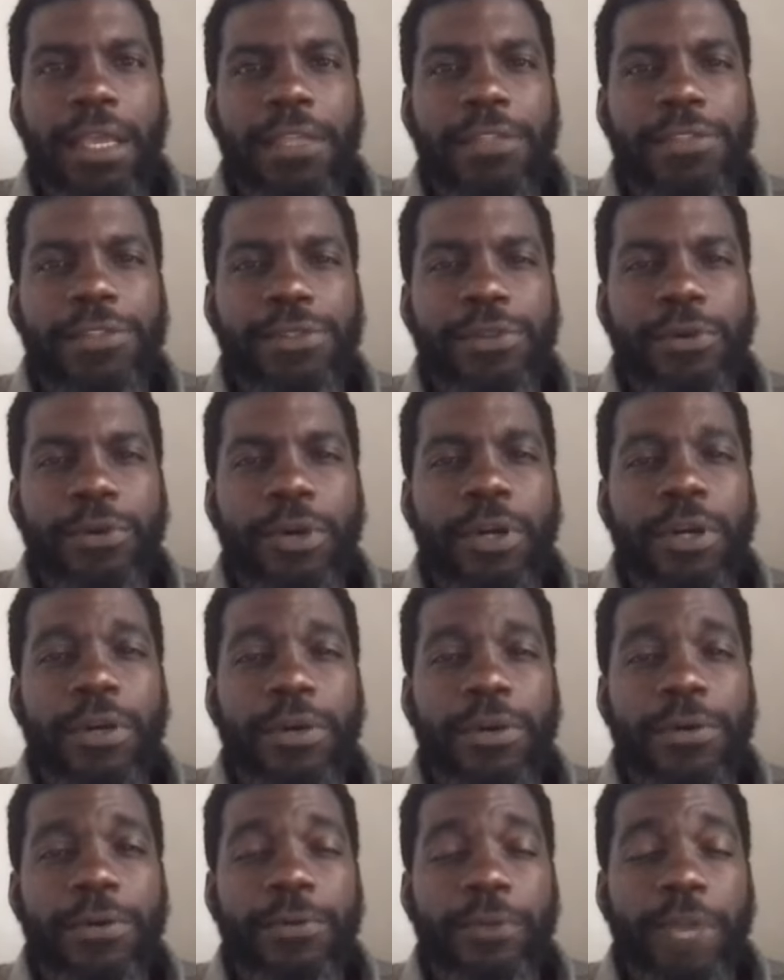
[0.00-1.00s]

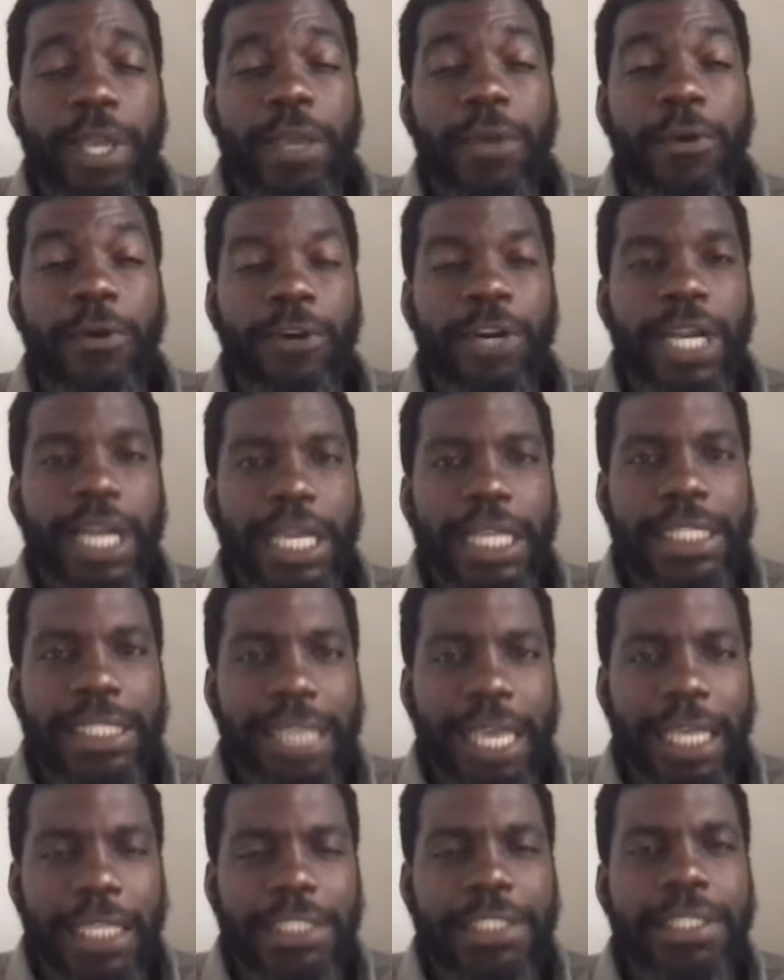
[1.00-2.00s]
historical
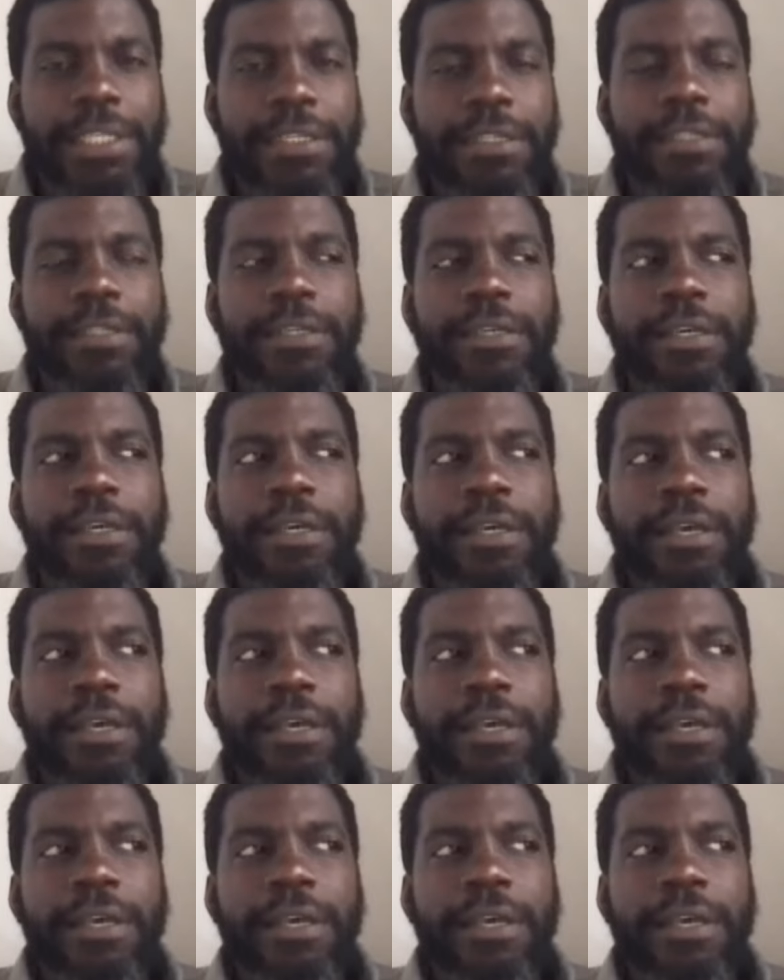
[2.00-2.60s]
reorientation